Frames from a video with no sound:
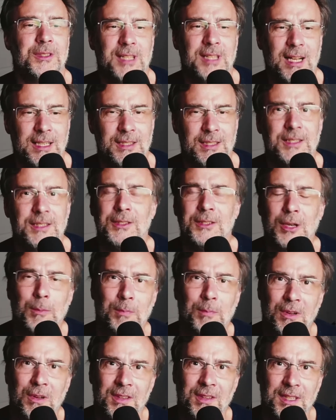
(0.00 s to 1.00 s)
does on top
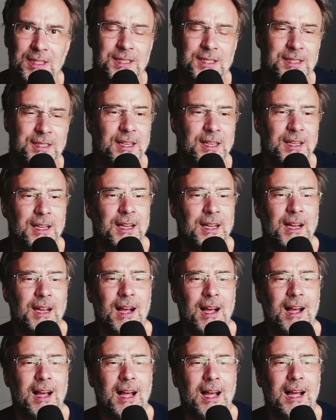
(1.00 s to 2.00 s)
of this
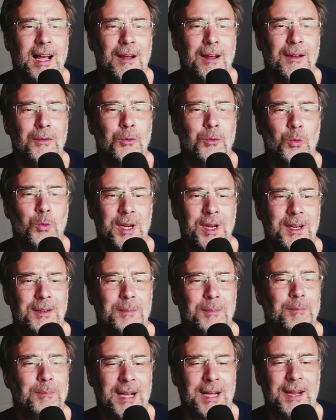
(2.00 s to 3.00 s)

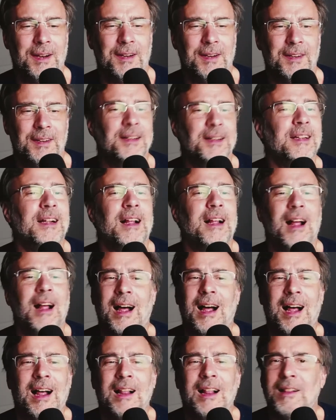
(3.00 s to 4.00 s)
weird pattern.
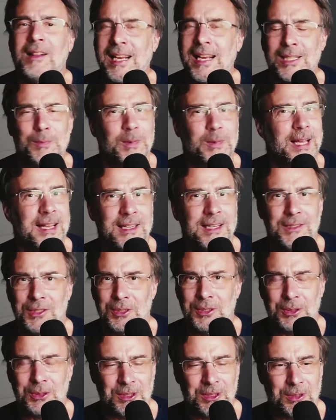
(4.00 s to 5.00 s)
I'll explain it
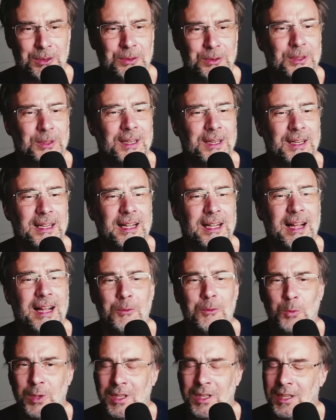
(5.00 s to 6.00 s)
to you
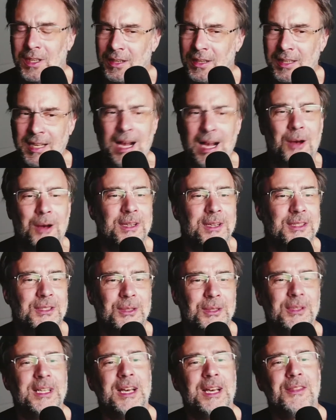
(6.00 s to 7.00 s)
and we can count it
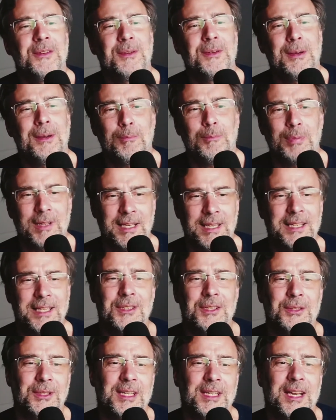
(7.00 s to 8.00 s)
together and play
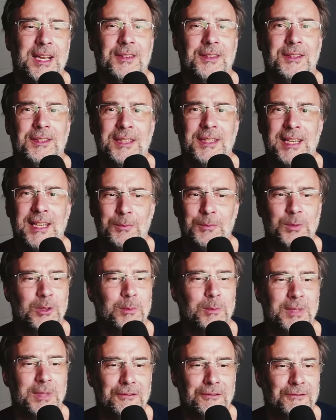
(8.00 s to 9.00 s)
it together. It will
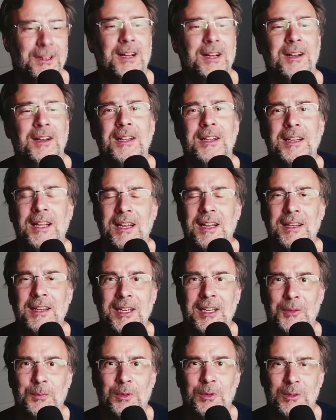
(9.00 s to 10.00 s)
be fun and
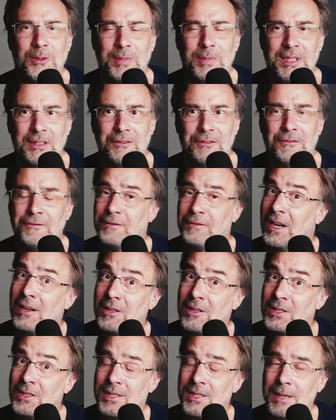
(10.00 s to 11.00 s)
it will be
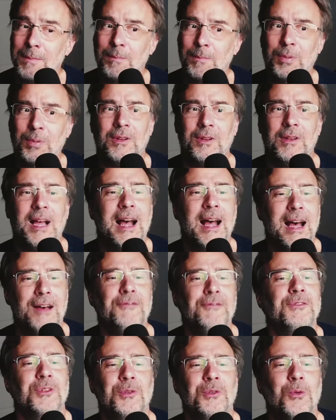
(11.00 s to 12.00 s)
fairly simple
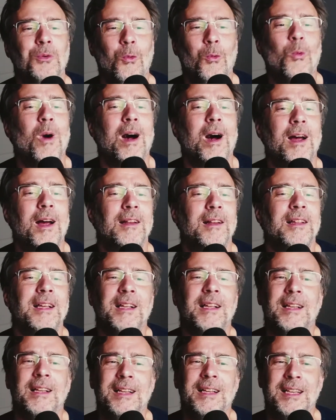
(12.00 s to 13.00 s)
after a while.
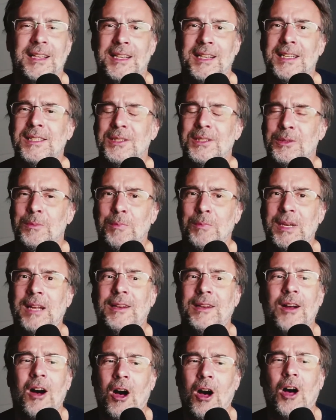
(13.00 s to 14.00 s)
It is a
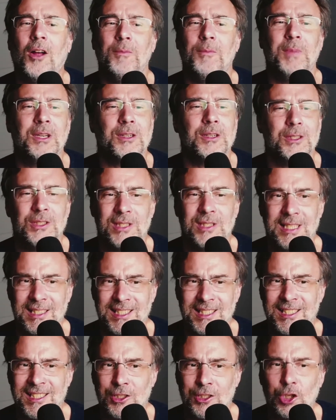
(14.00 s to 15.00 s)
bit odd because
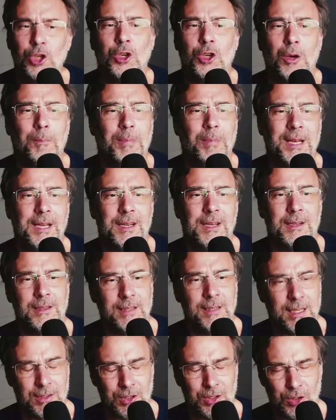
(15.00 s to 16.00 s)
it's syncopated.
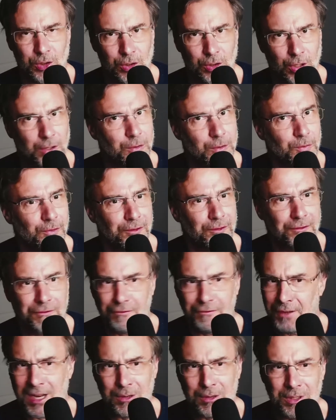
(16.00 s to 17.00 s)
It's
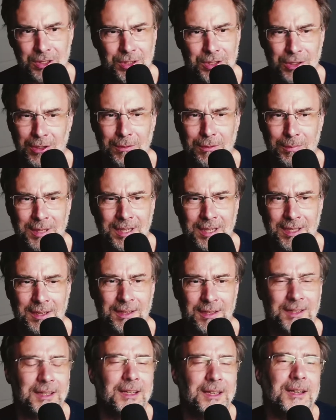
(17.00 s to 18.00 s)
very syncopated,
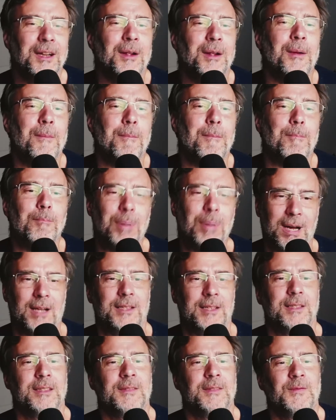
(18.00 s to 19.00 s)

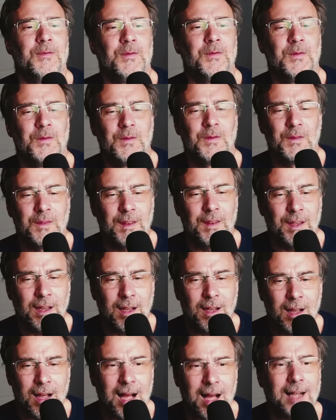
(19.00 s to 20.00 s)
but
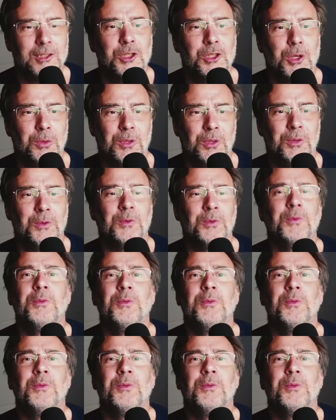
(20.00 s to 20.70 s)
I'll show you.